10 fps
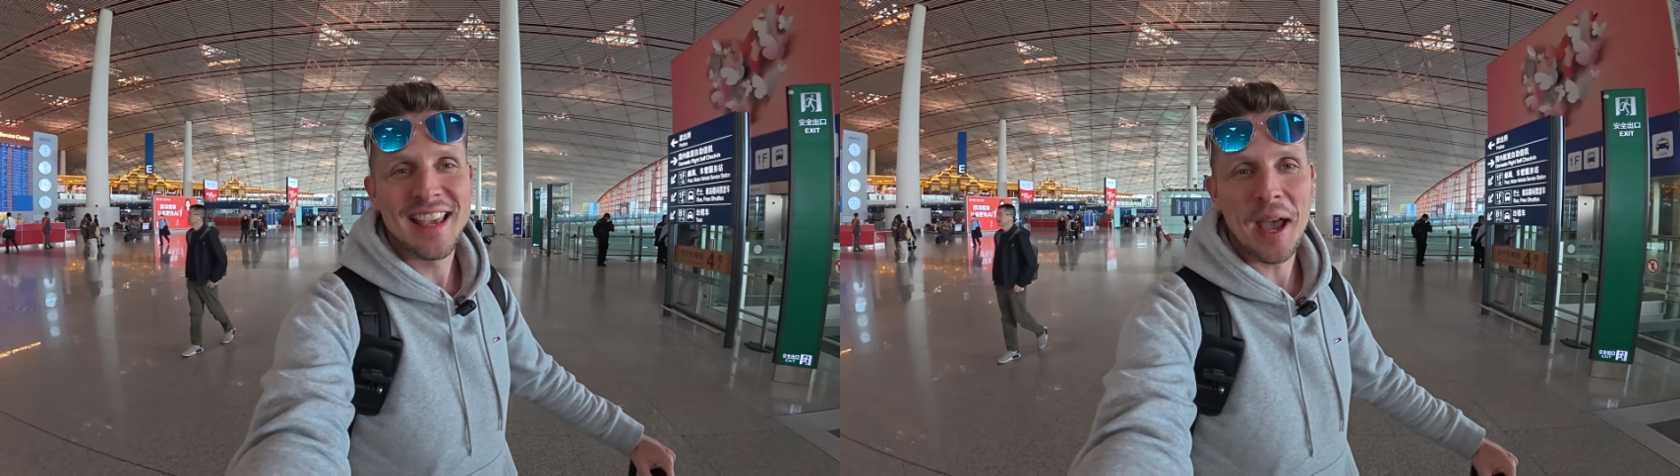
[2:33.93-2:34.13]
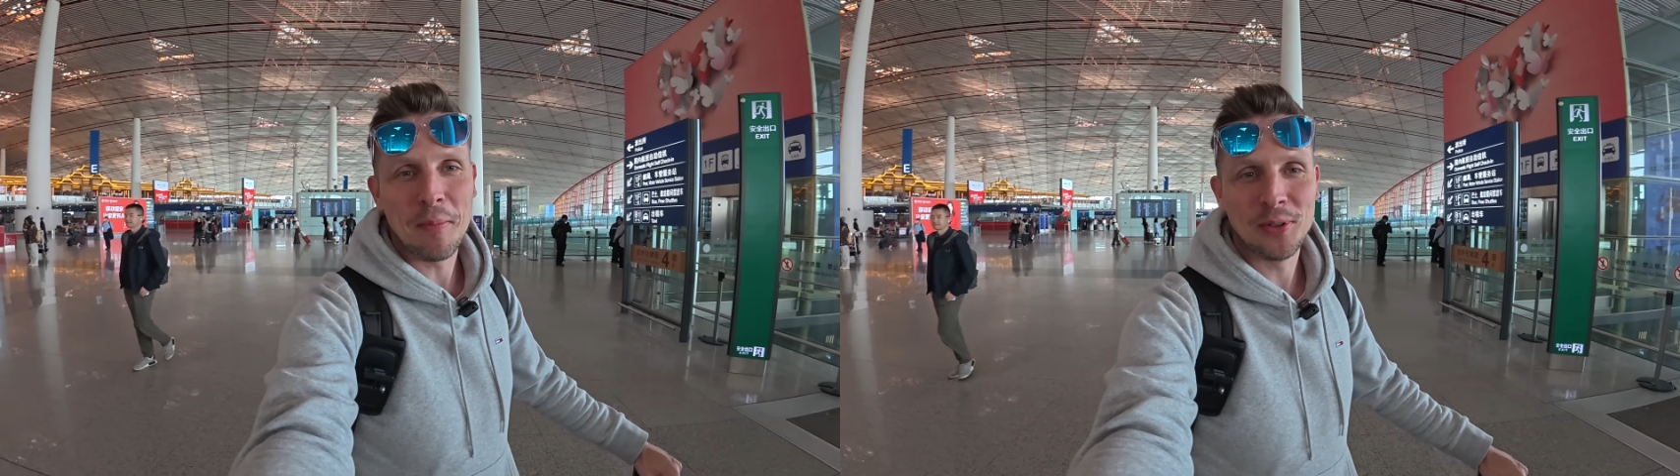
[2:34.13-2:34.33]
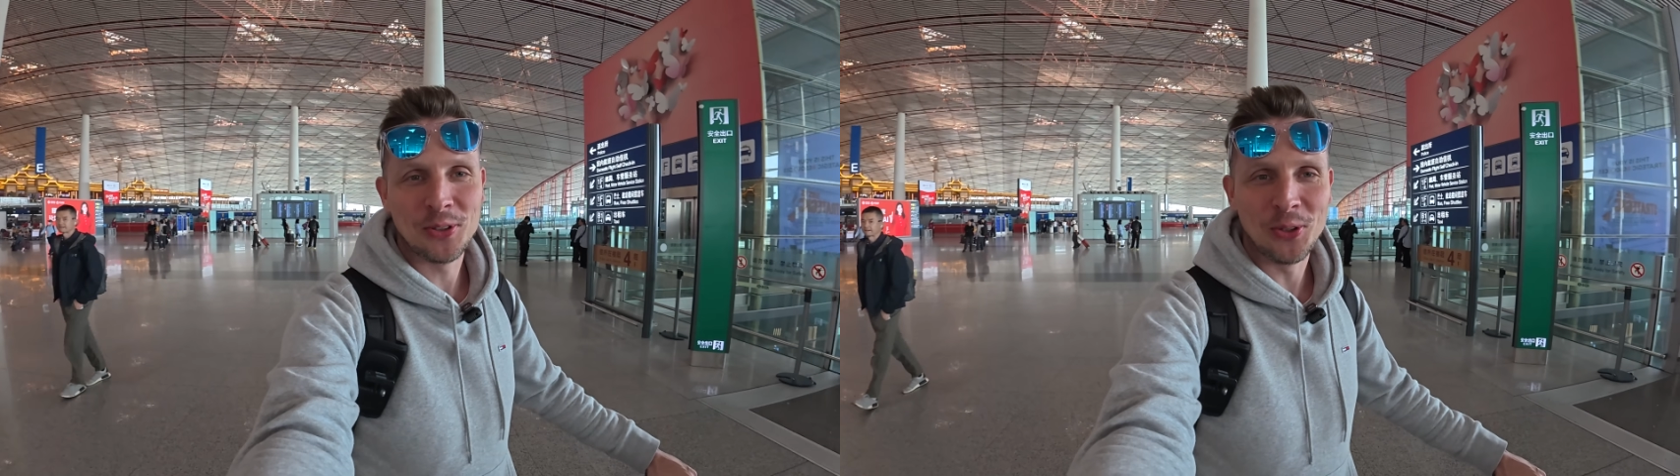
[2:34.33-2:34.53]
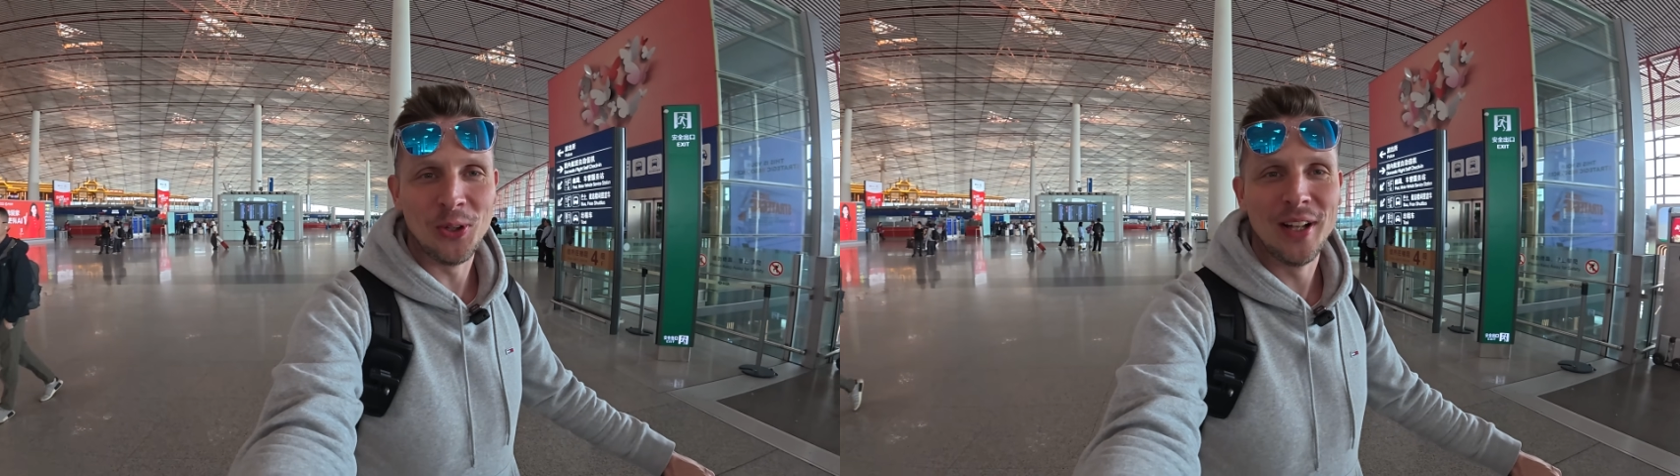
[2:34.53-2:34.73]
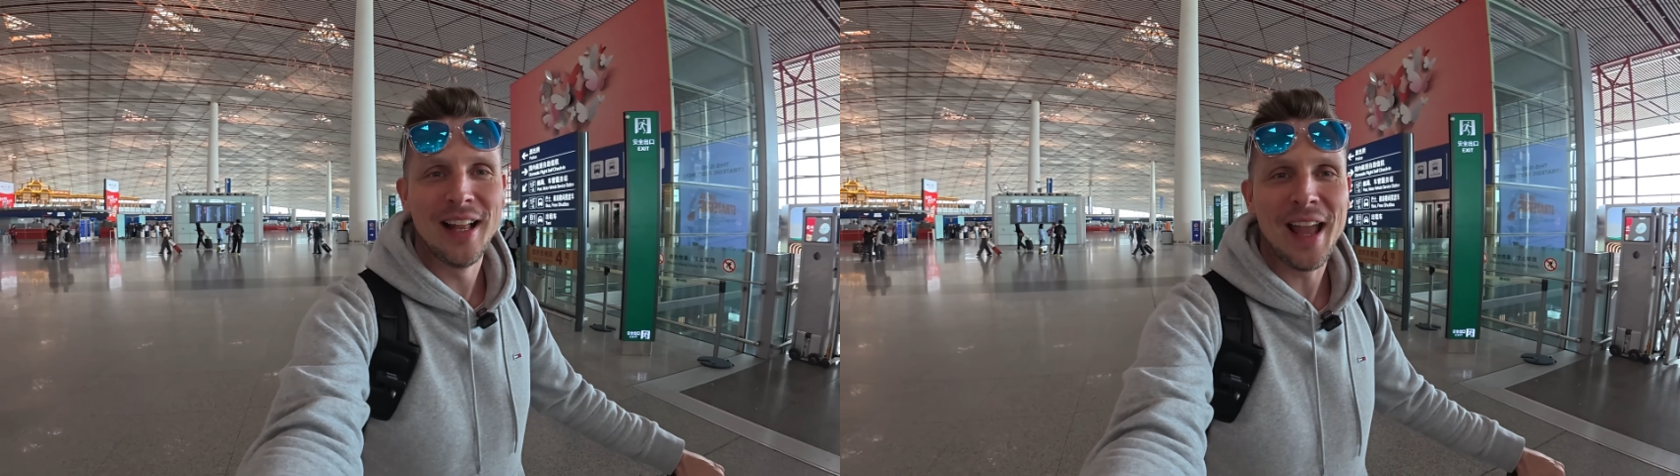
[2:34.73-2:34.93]

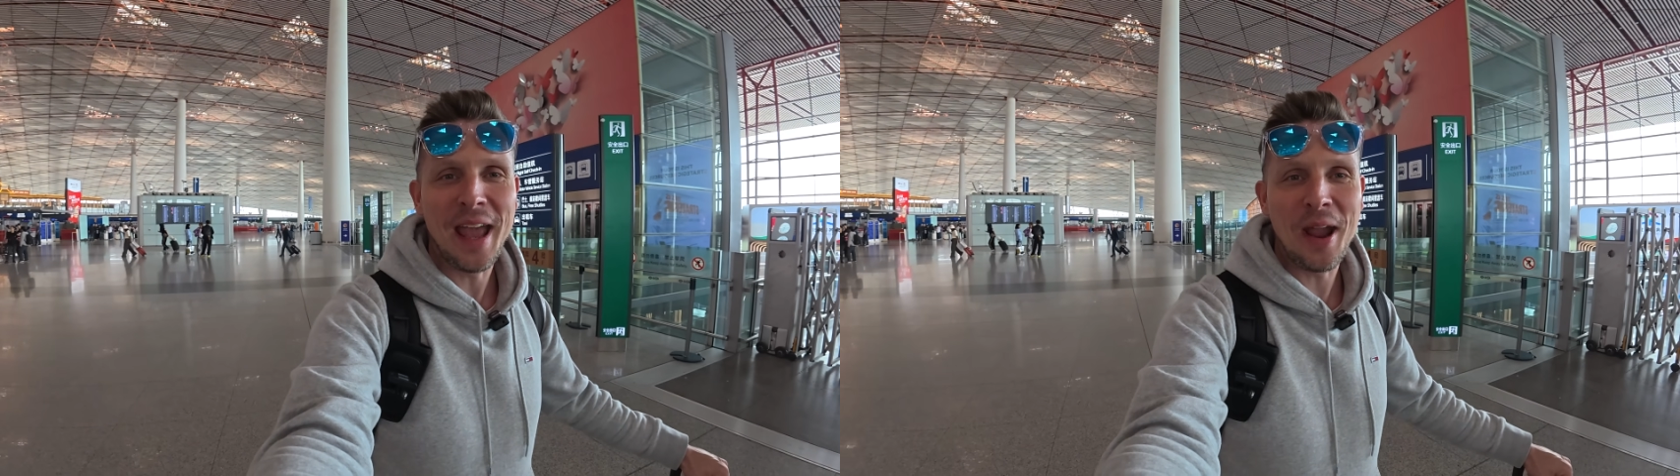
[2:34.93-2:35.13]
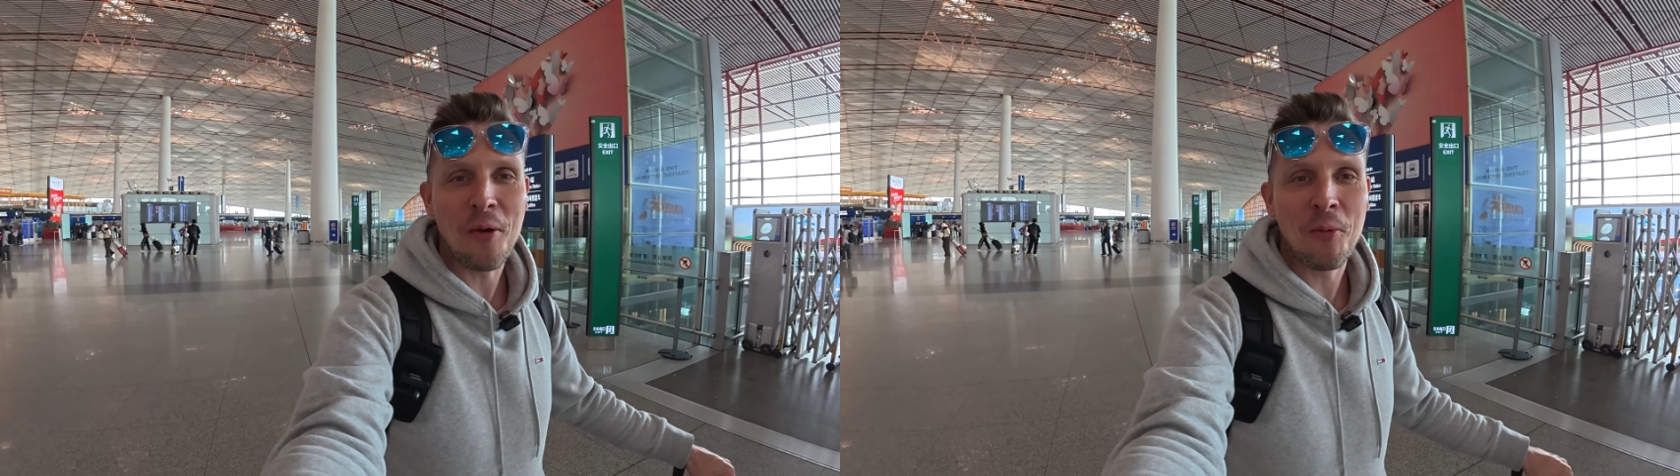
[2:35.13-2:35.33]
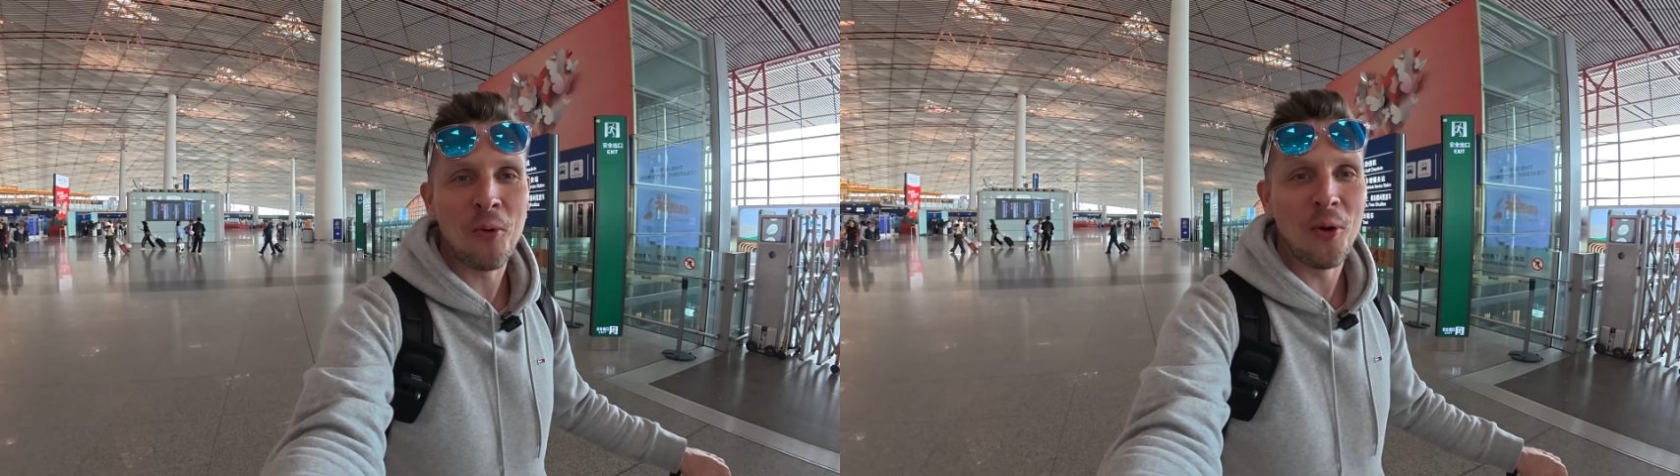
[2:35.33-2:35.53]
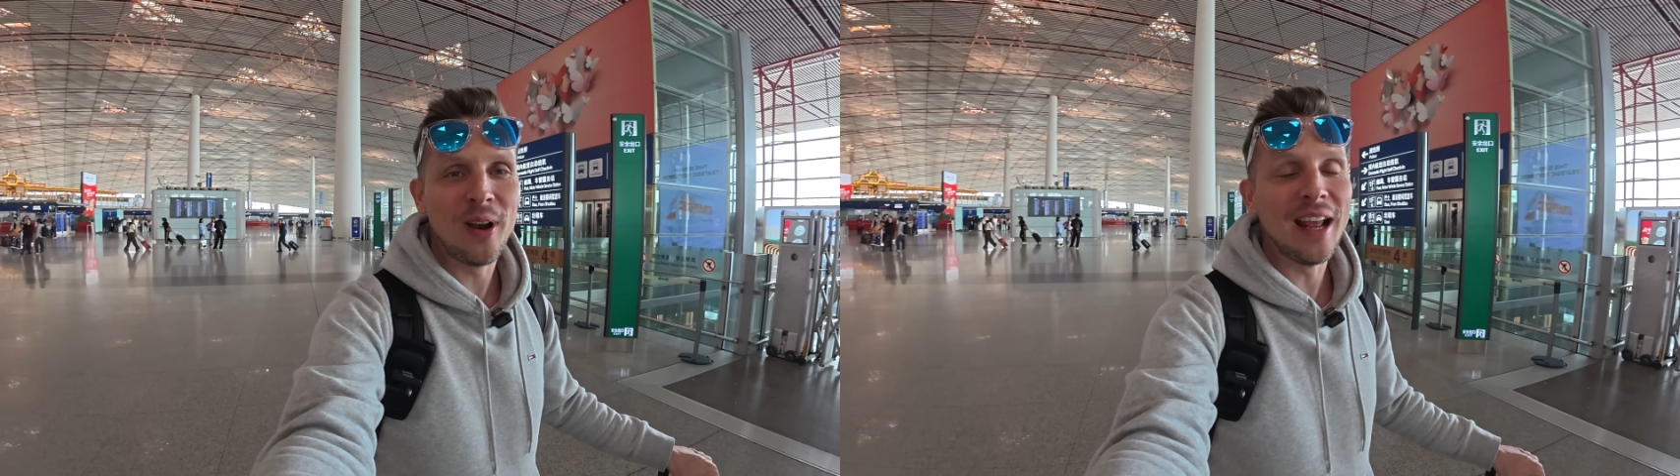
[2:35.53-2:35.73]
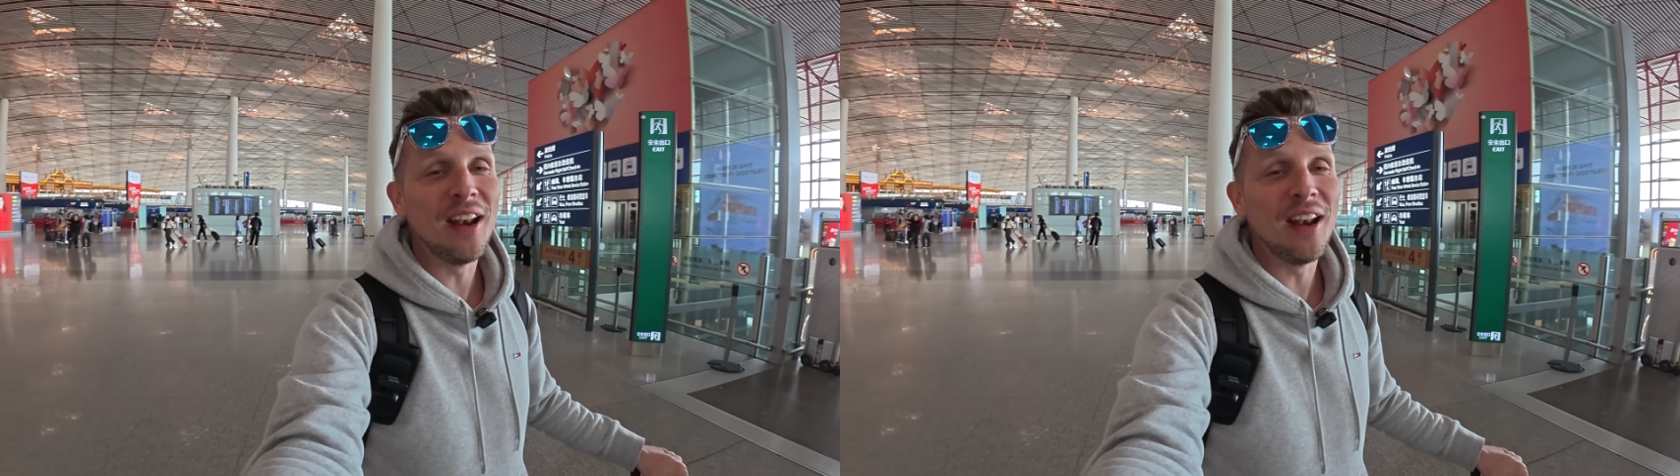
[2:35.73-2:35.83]
Capital Airport.